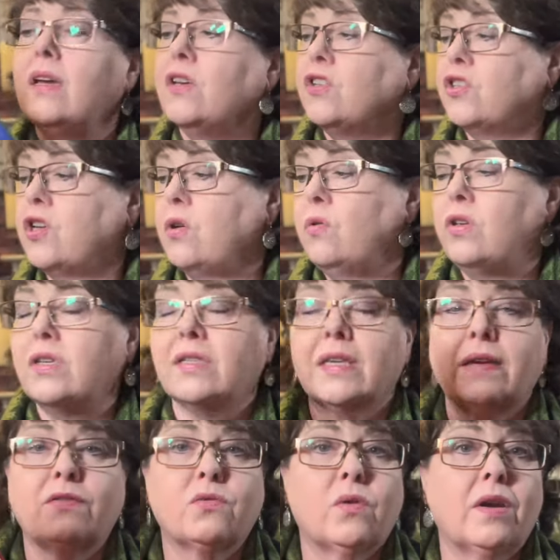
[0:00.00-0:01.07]
So you
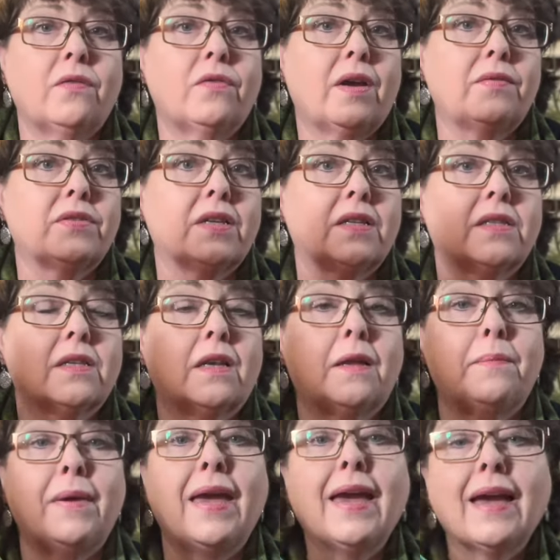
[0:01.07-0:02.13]
save 25 cents on a
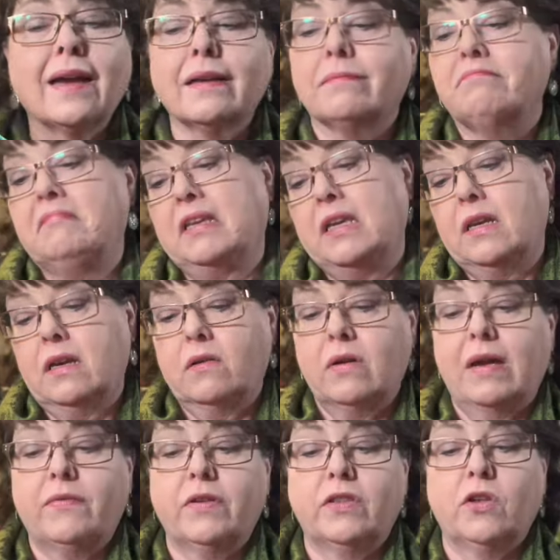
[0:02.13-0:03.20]
bag.
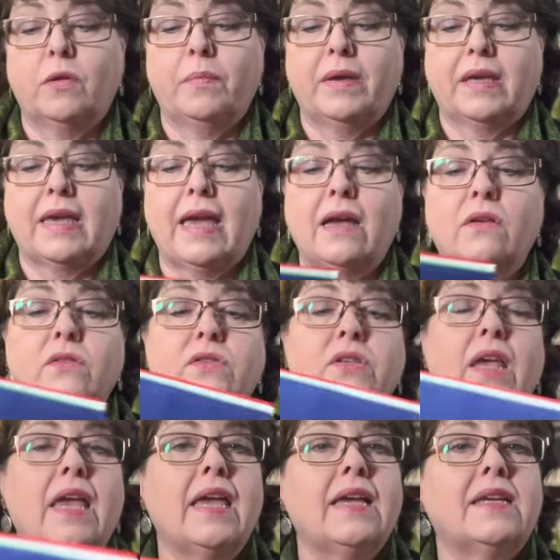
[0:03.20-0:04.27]
Every little bit counts.
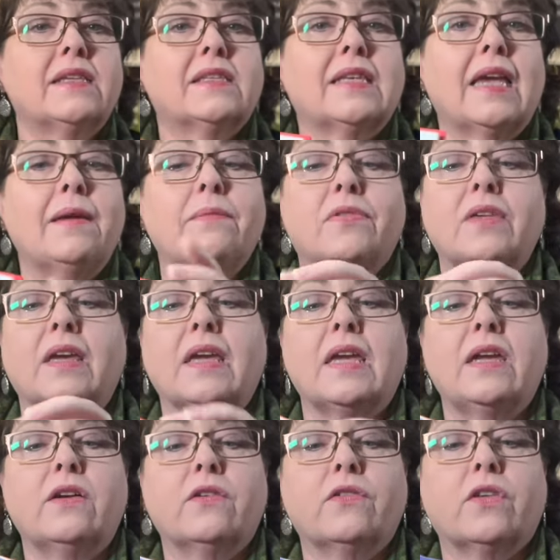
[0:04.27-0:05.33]
Same thing
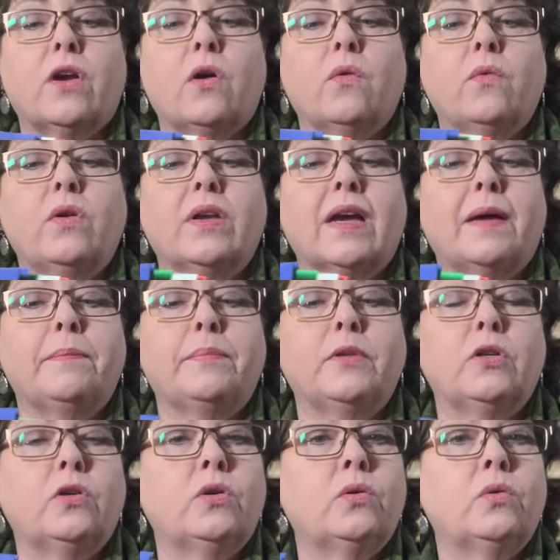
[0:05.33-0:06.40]
here, though. You got
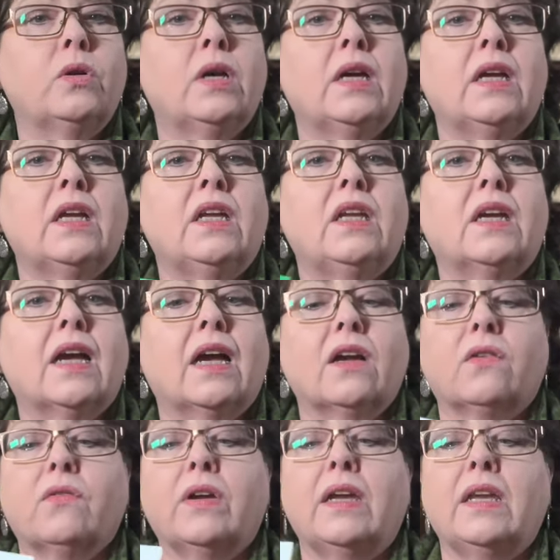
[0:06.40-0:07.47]
blue, you got
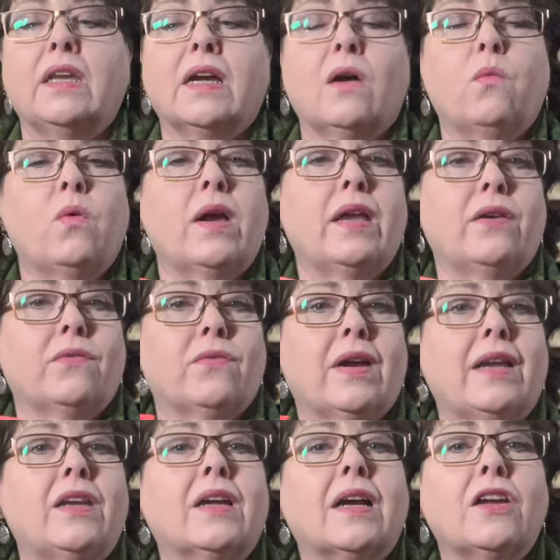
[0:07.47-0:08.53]
green, you got white and
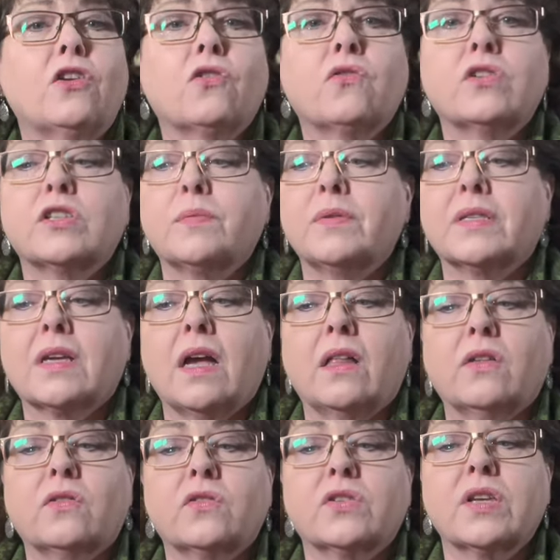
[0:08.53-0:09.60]
red. You got your Christmas
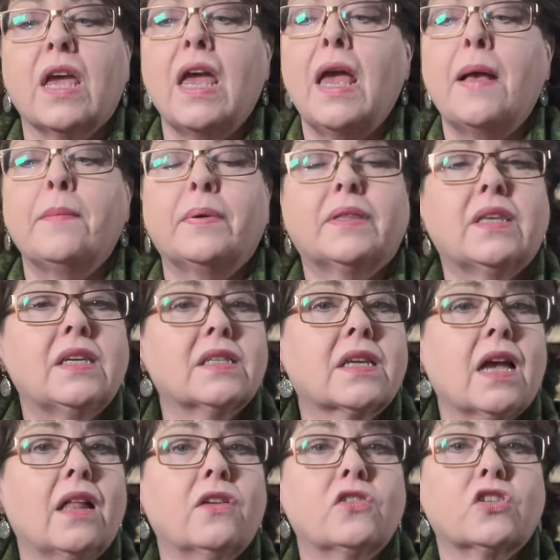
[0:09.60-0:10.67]
colors, but these
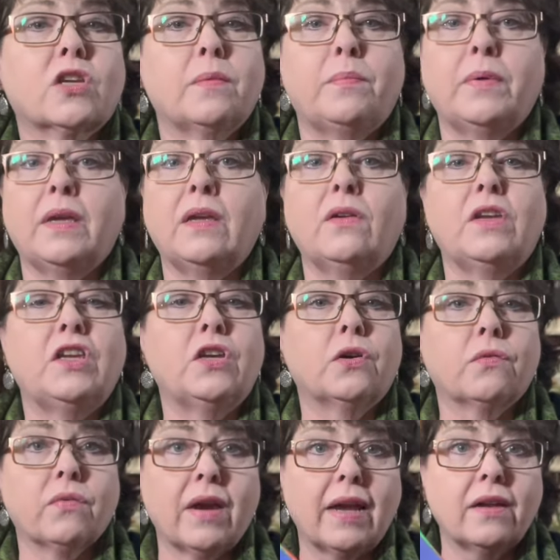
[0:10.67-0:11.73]
colors could be
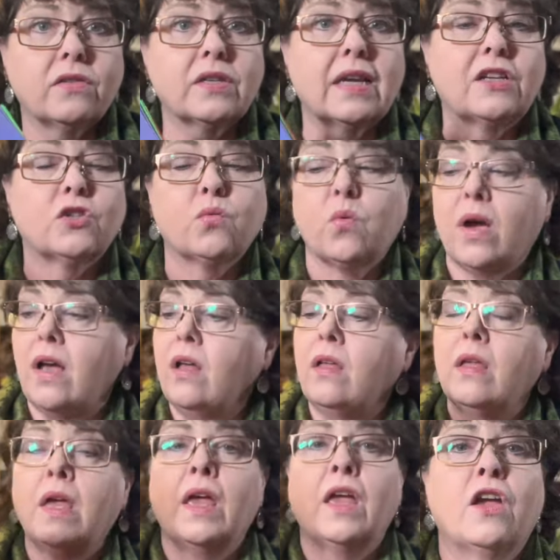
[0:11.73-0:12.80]
year-round as
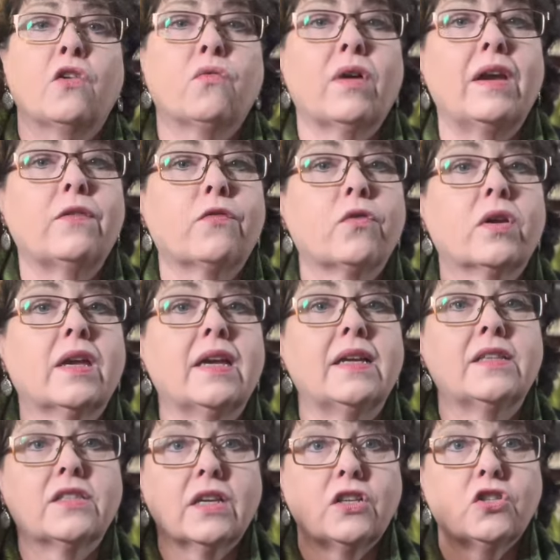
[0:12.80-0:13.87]
well. great for
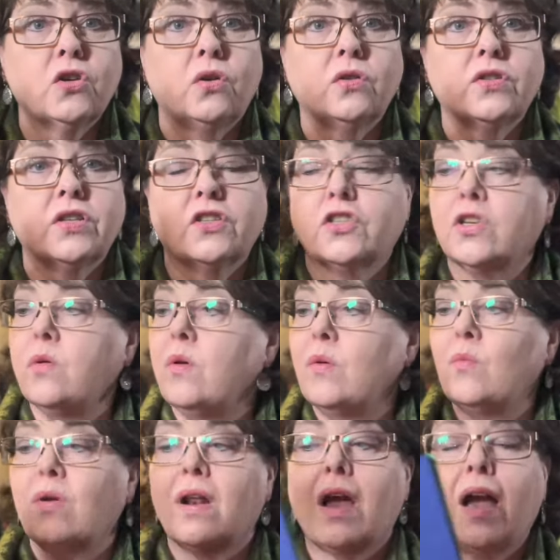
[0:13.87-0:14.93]
kids, adults, and so
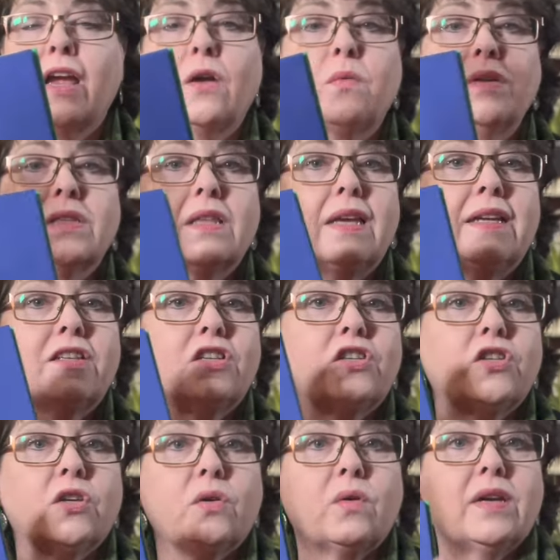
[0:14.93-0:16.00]
on. What I always like to
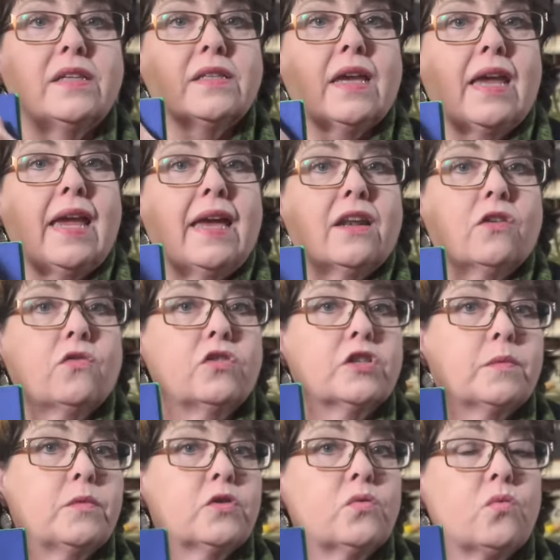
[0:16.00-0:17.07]
do is I add a
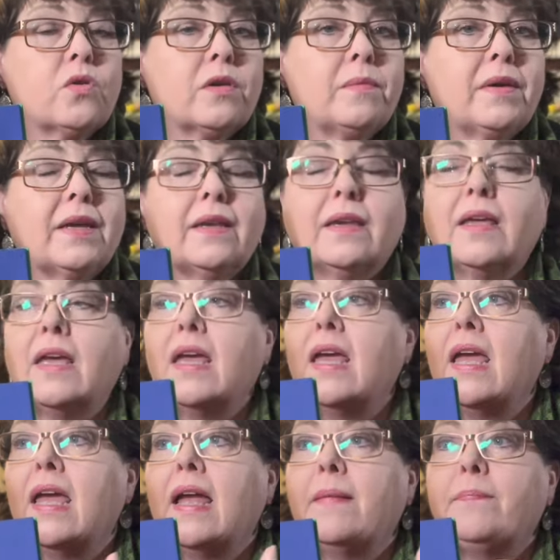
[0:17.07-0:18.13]
Christmas ornament.
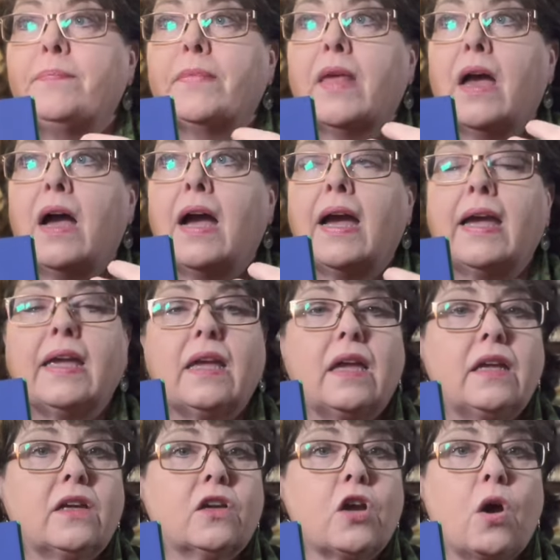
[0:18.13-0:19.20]
I
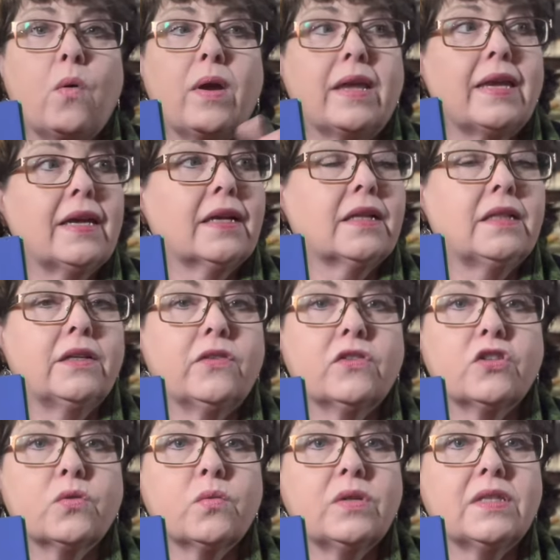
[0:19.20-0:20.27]
go and get
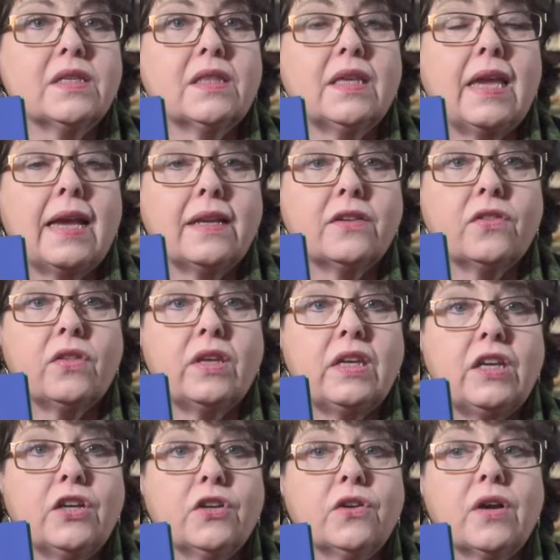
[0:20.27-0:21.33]
clearance ones at the end of the
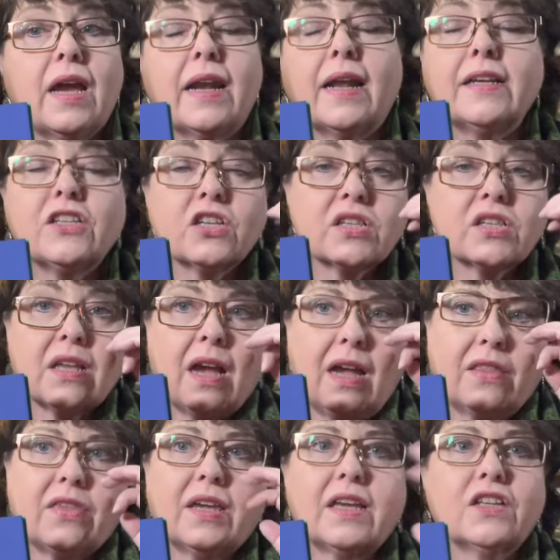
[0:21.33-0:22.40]
year, and I
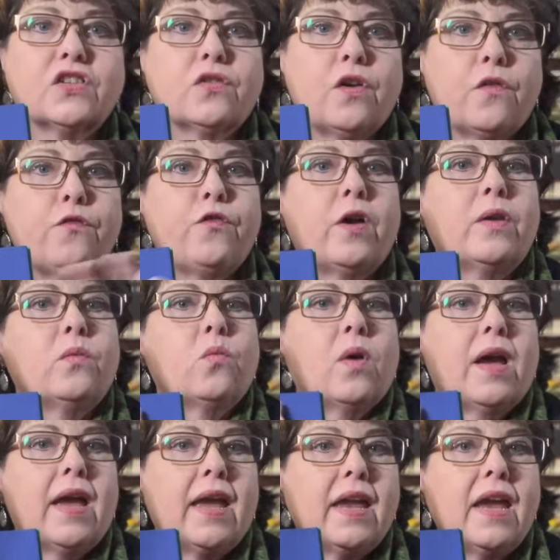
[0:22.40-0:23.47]
think it's a fun
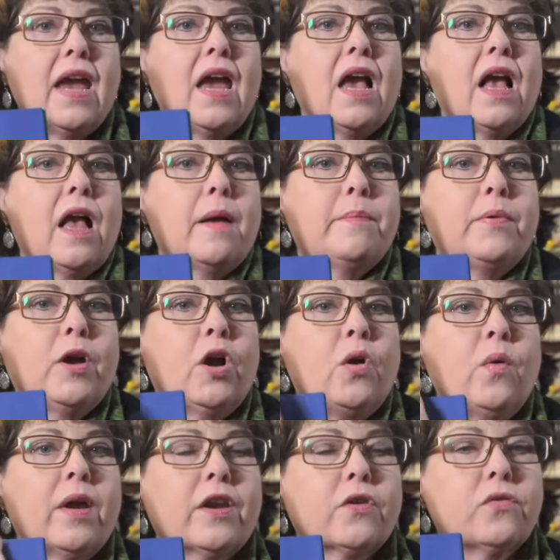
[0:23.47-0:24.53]
way, a
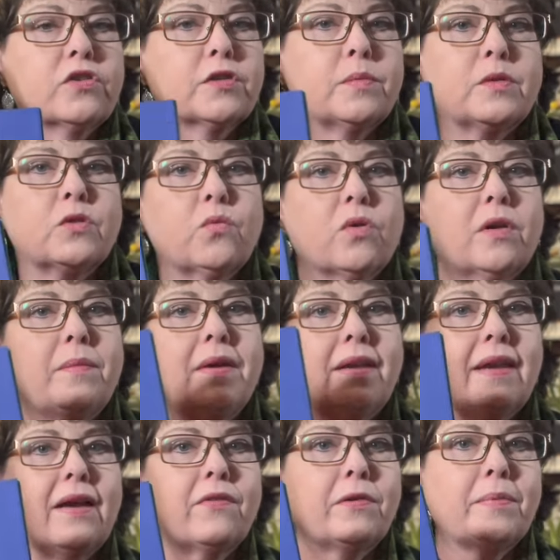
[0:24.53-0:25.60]
bow and a Christmas
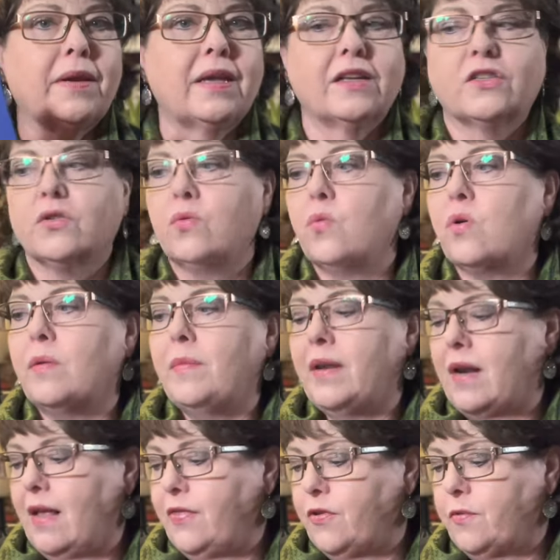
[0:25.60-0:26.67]
ornament. Everybody gets an
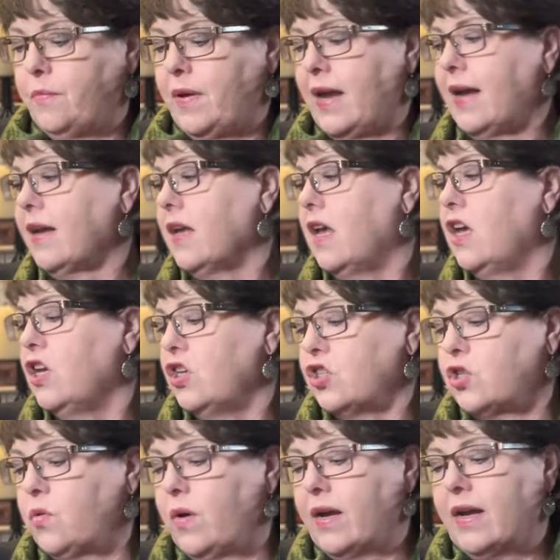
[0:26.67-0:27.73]
ornament on their bag.
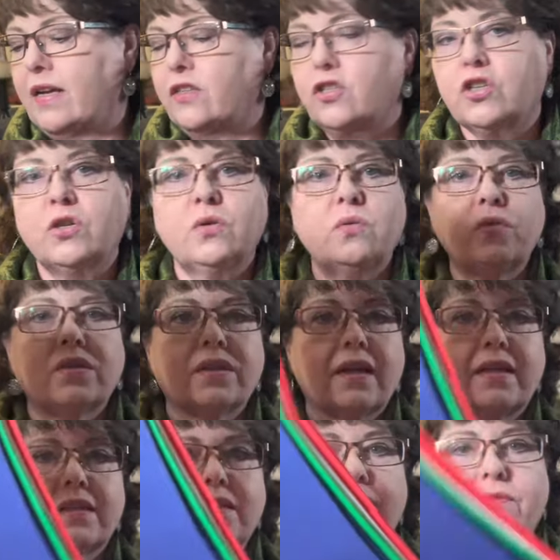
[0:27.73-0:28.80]
So I got two
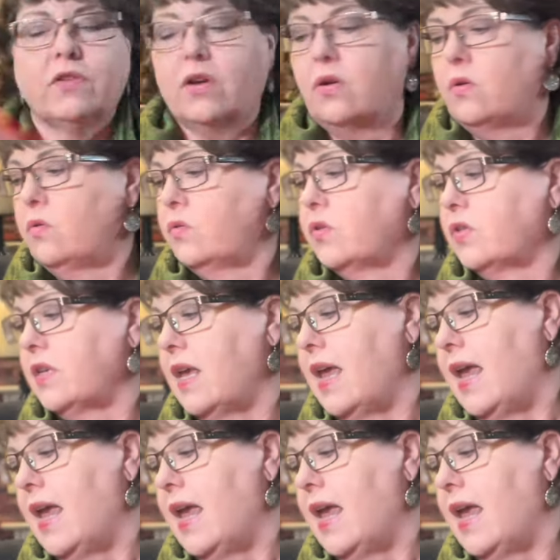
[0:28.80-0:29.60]
sets of those,